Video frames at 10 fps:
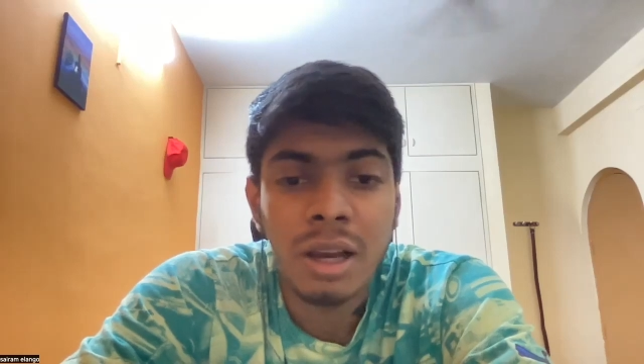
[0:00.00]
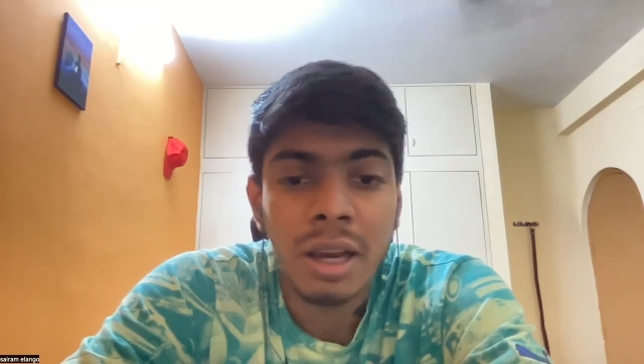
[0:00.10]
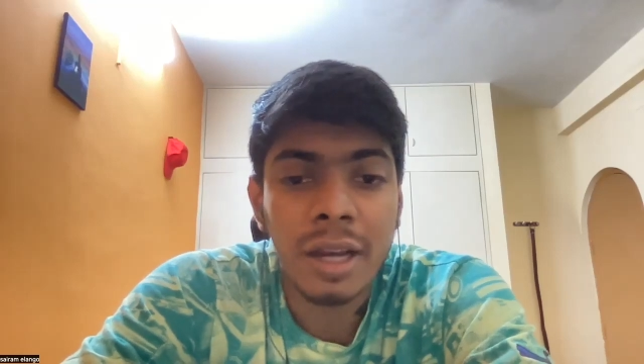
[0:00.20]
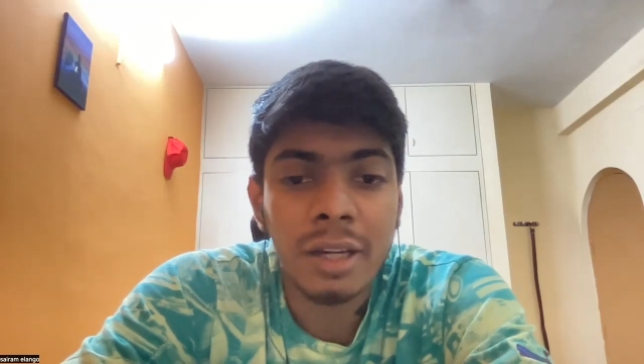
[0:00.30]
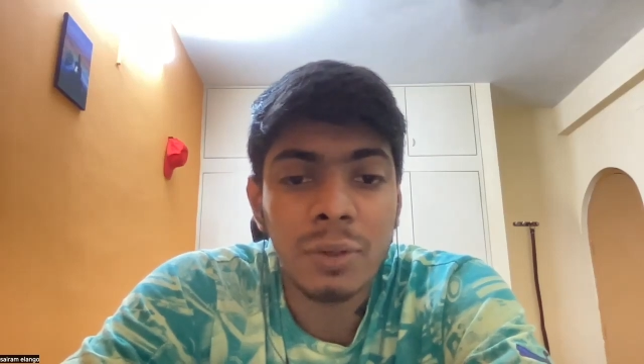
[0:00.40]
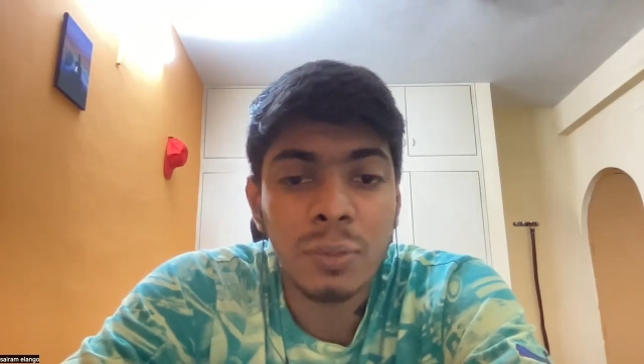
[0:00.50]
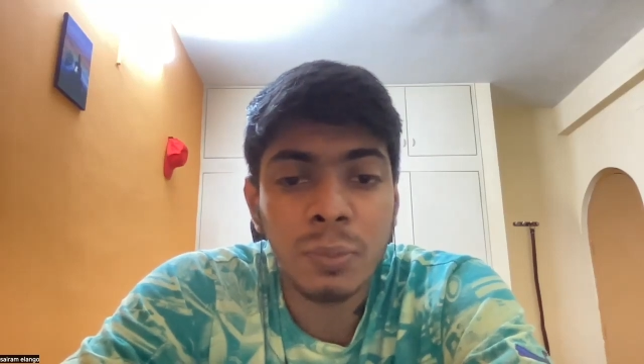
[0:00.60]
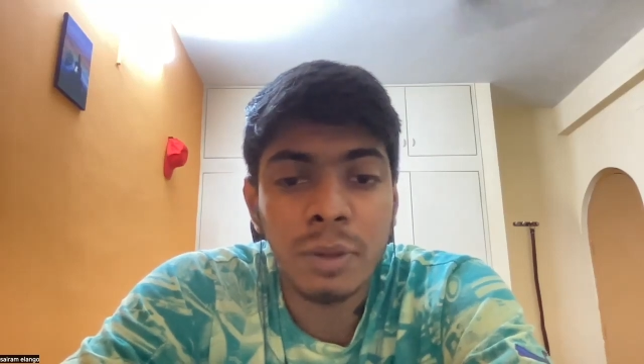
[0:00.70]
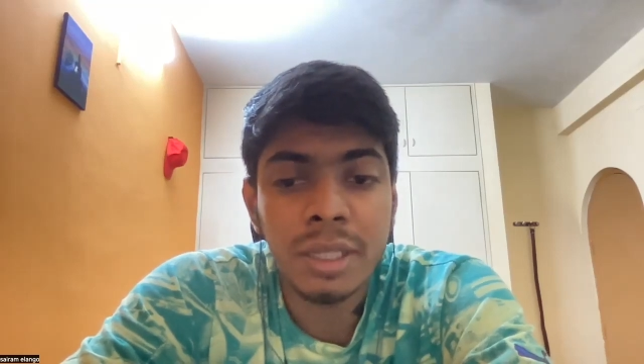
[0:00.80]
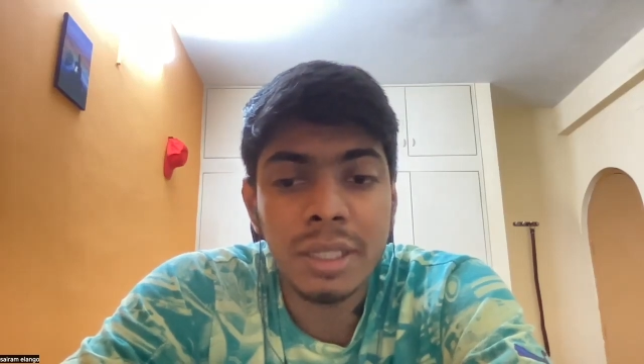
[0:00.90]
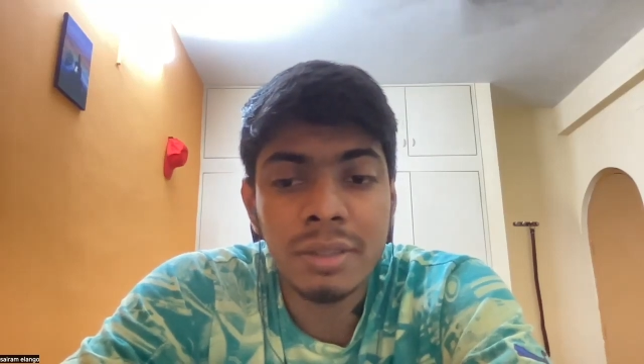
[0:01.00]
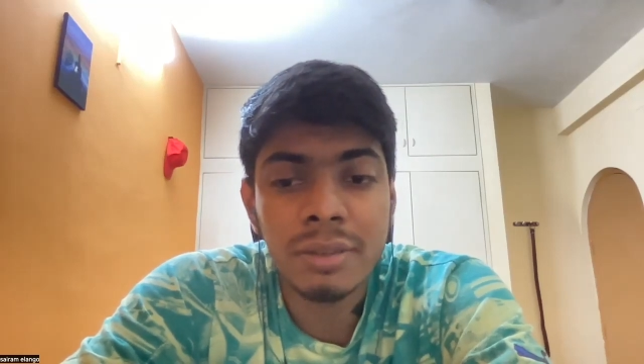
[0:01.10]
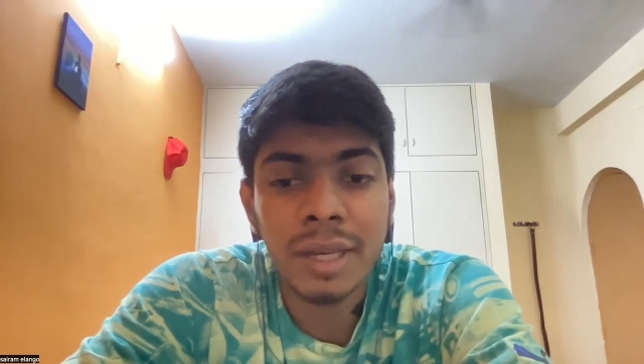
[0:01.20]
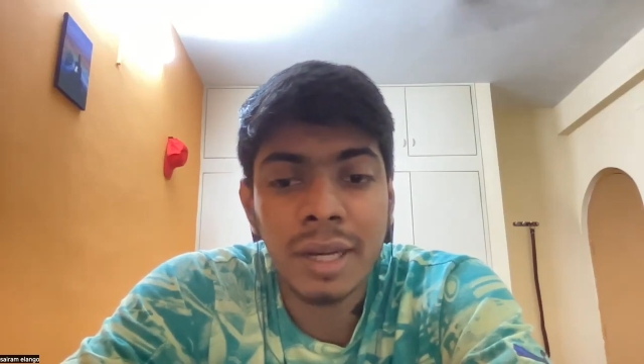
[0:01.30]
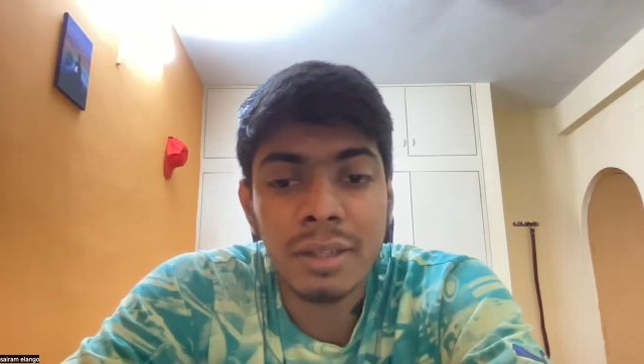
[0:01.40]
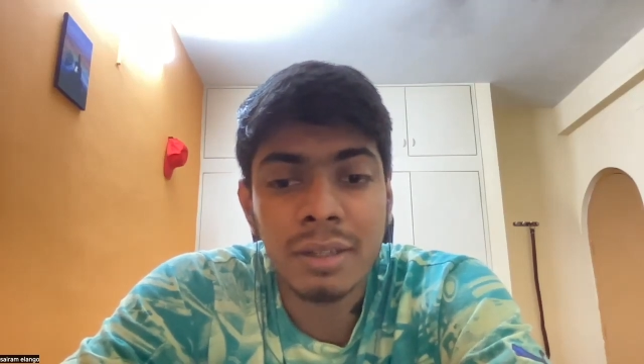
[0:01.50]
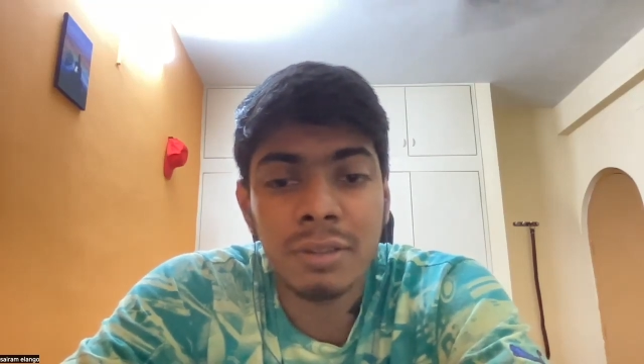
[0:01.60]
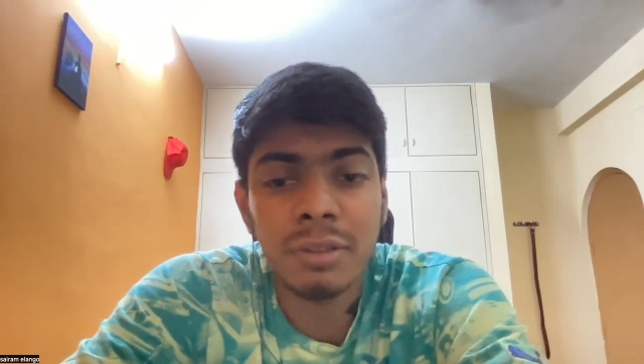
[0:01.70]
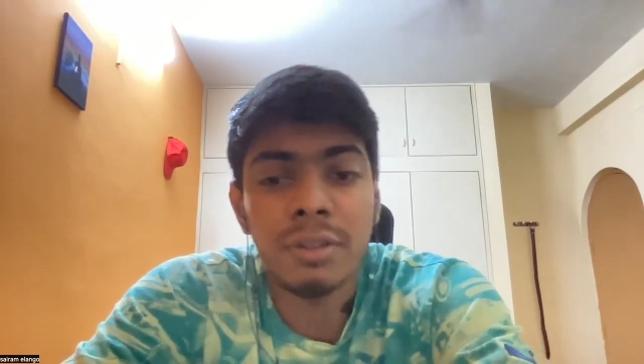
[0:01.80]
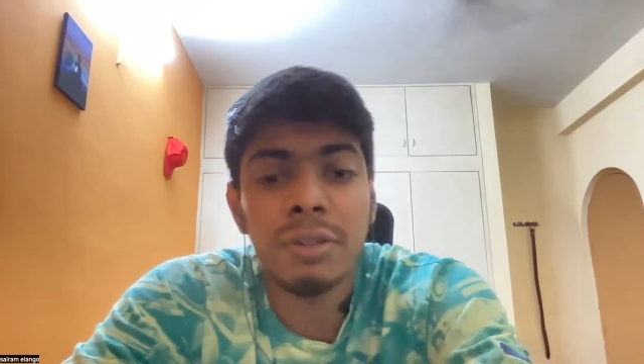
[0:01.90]
And why is that
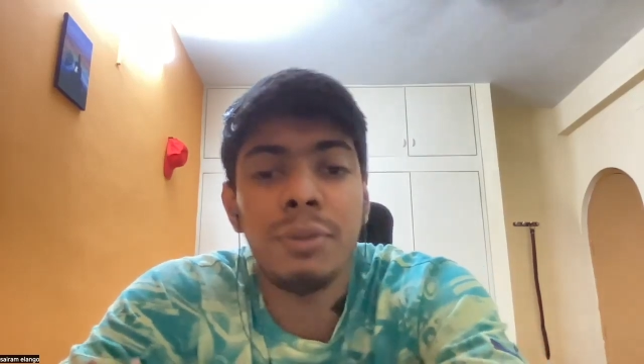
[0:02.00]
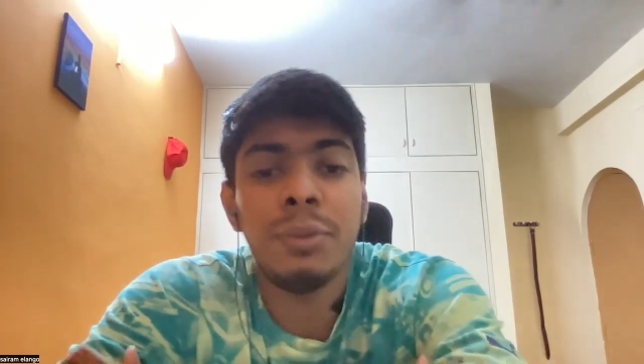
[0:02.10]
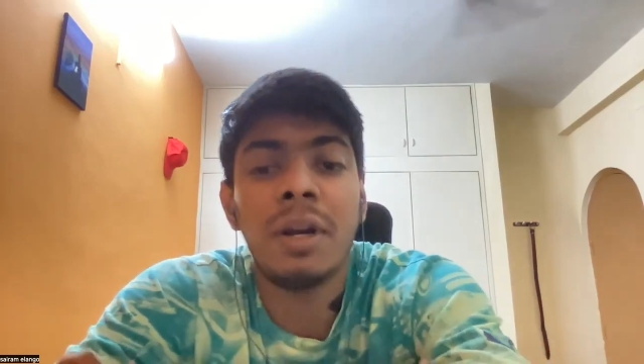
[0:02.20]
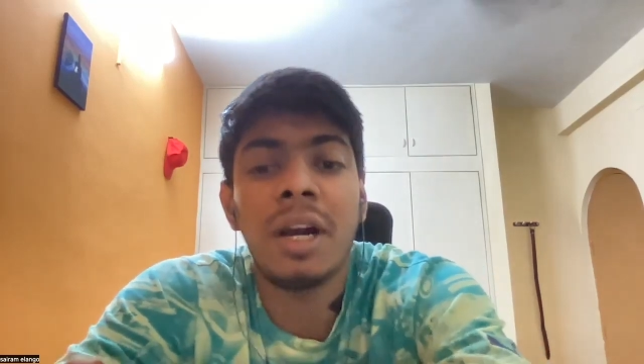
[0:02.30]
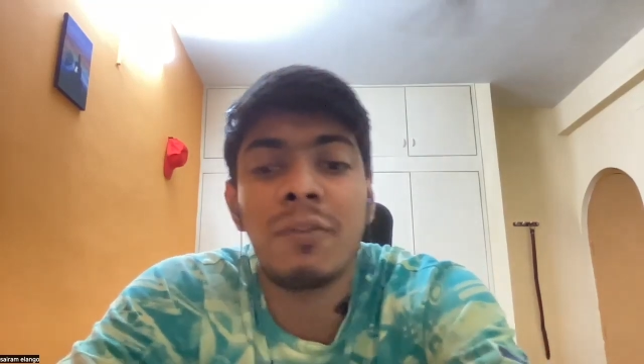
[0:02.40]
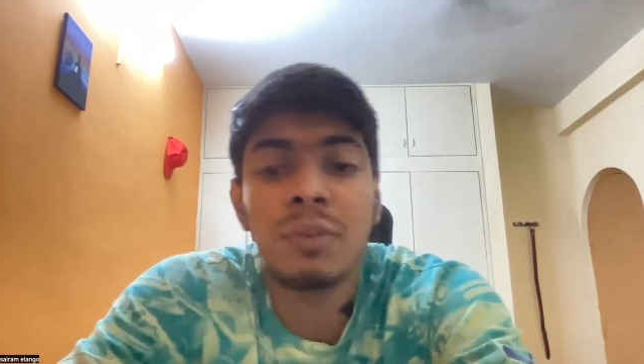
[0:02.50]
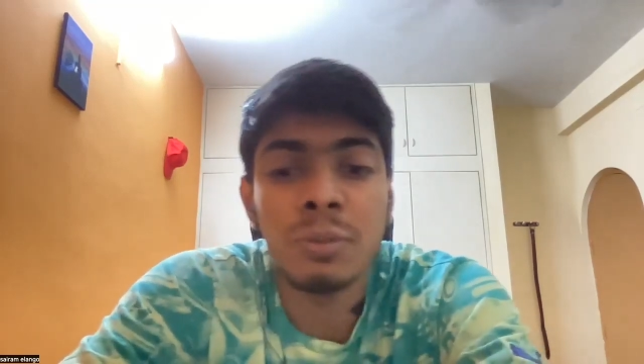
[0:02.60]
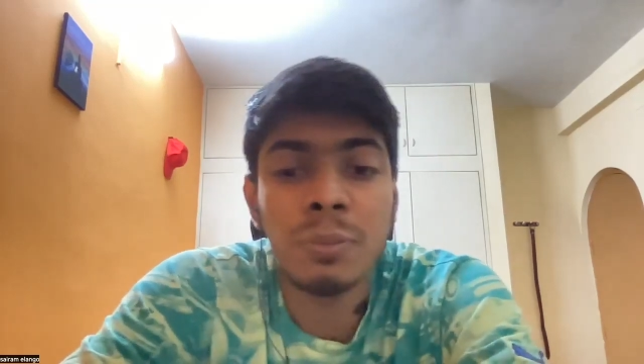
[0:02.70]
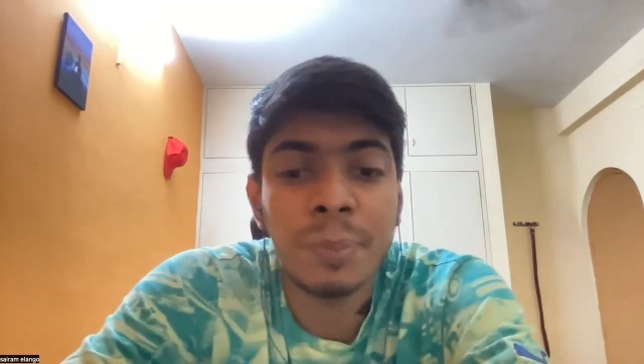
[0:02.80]
you have to